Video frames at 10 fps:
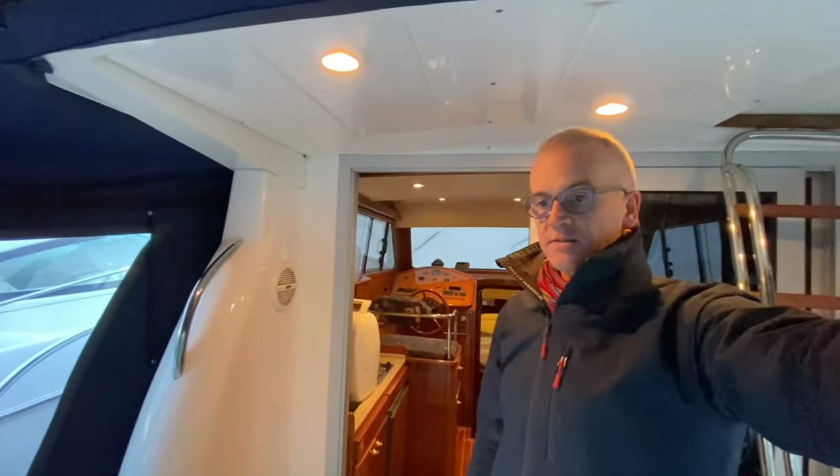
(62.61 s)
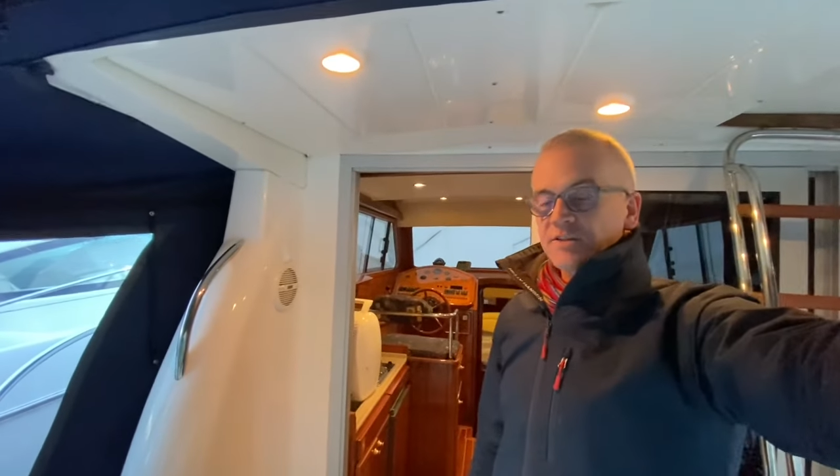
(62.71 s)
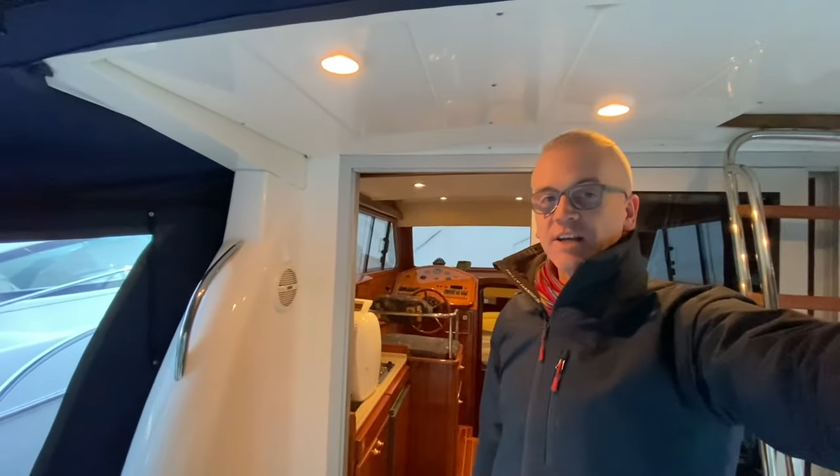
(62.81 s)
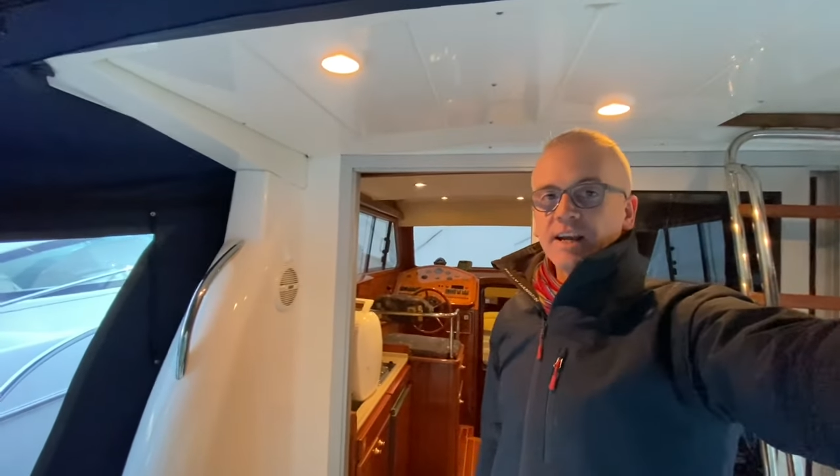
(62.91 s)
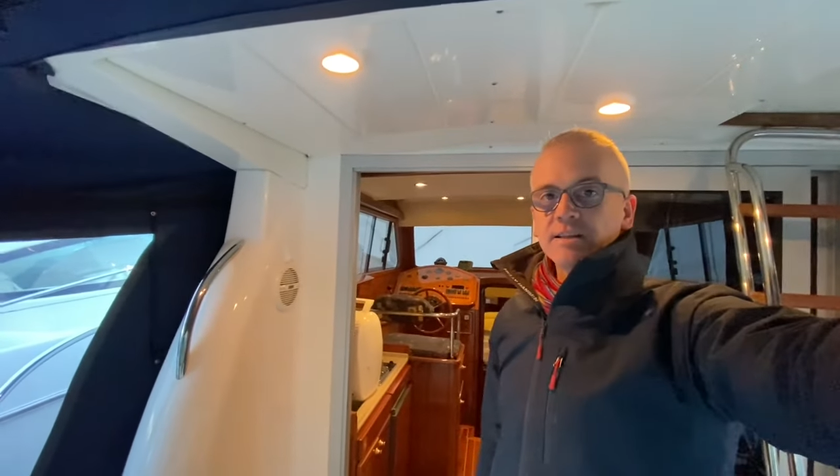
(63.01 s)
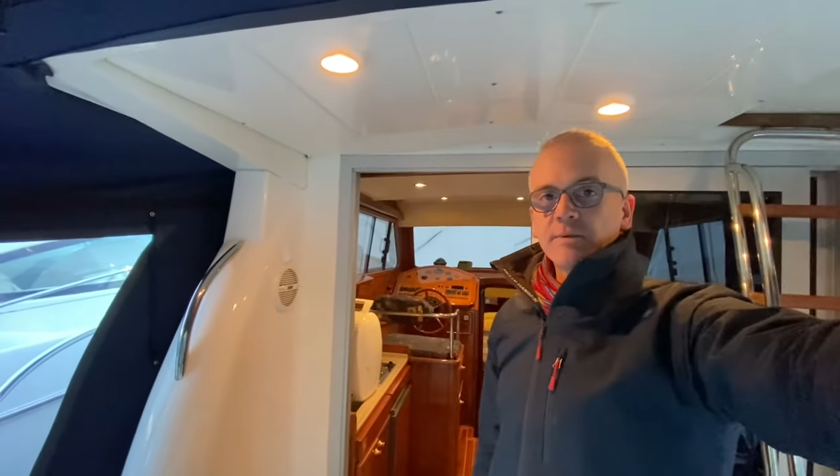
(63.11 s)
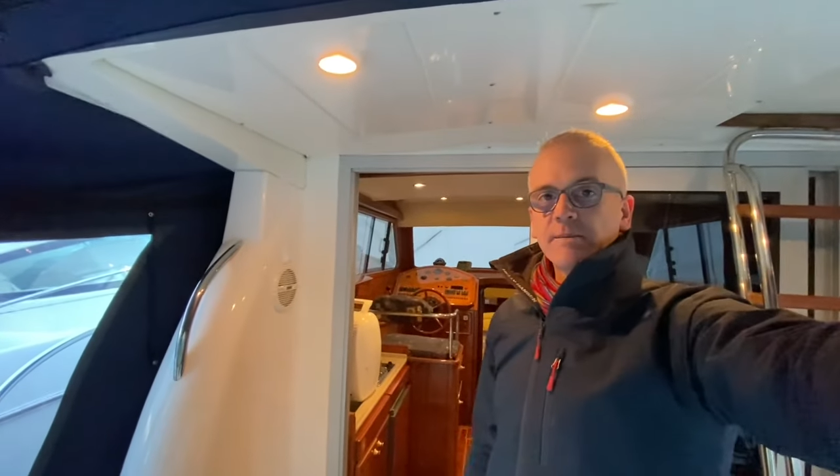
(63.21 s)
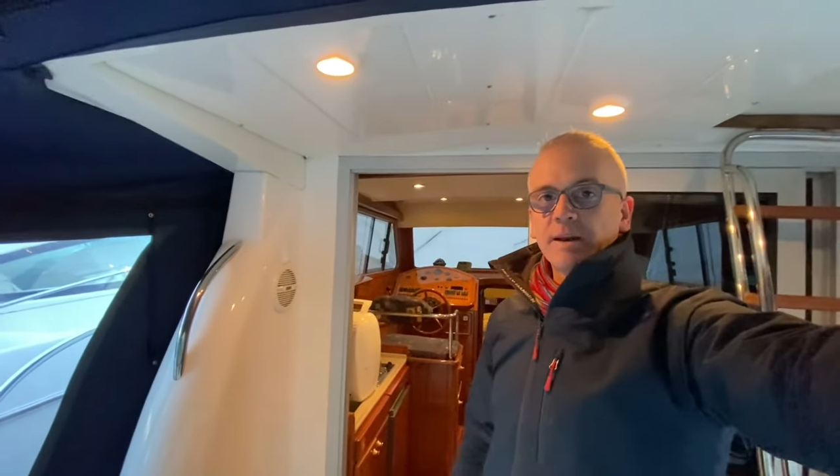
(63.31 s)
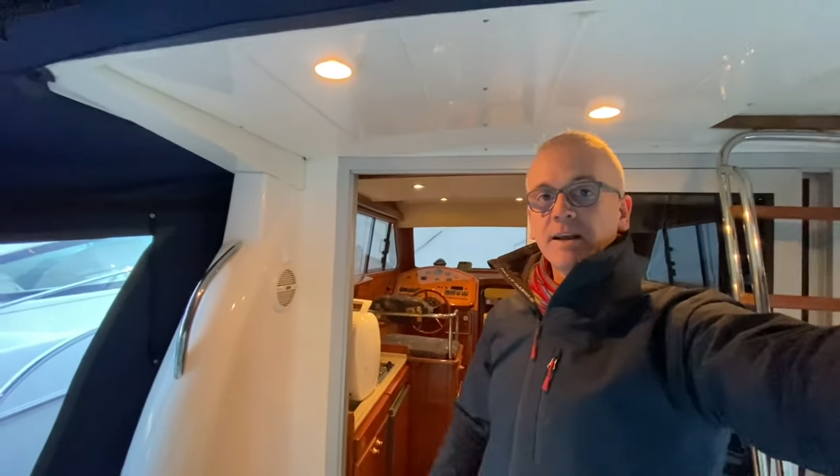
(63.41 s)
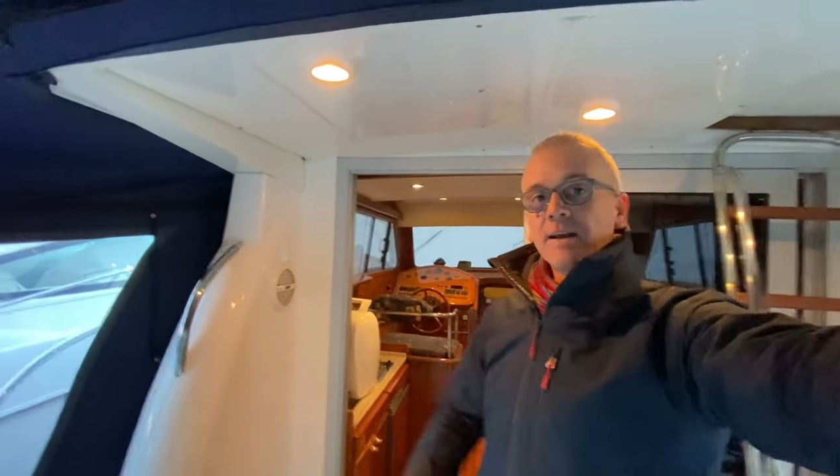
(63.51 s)
have changed a wee
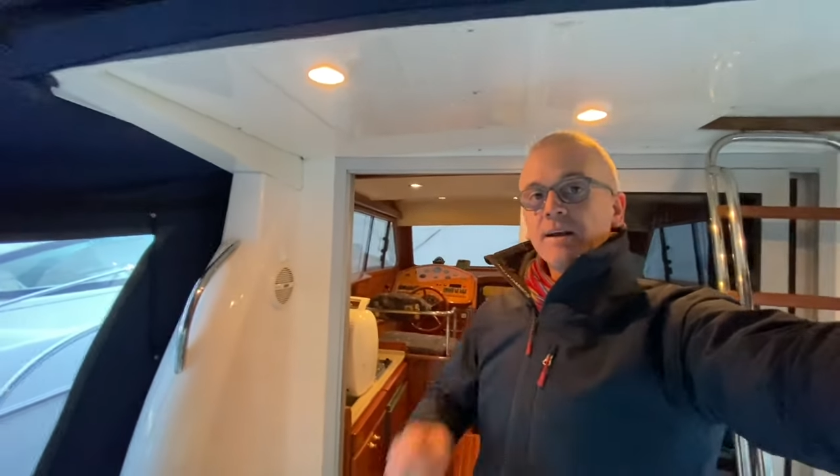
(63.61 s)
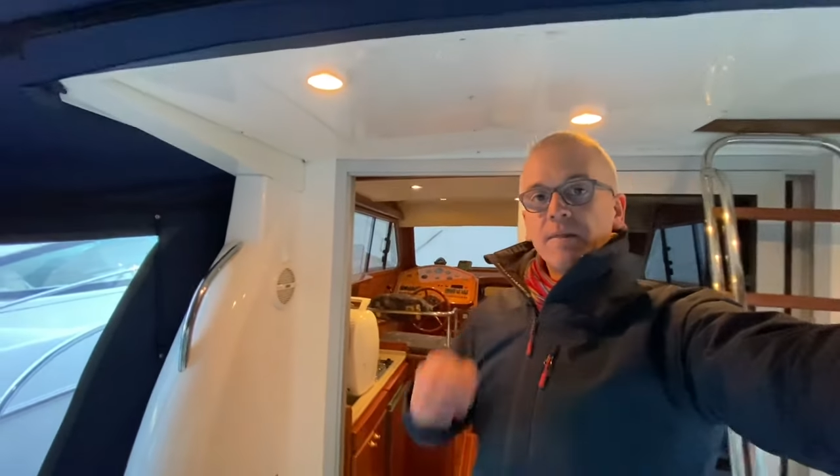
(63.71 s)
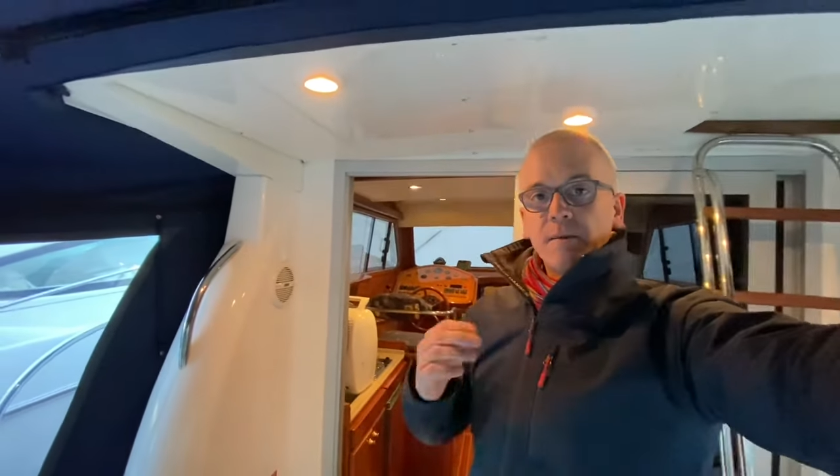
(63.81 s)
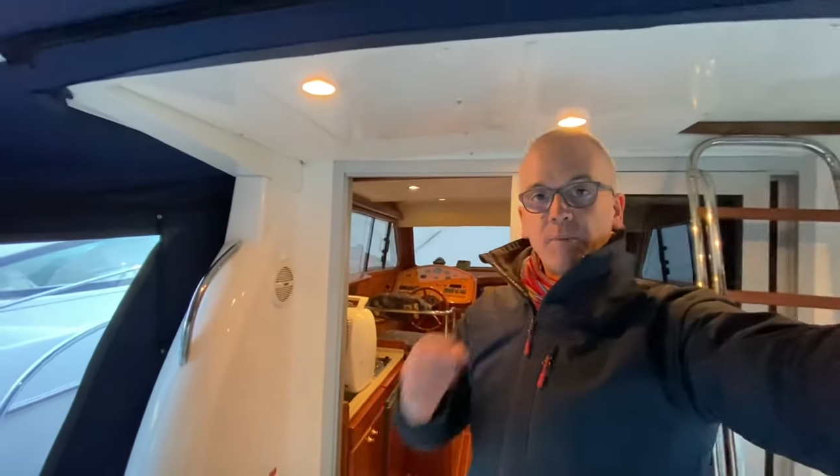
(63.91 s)
bit. The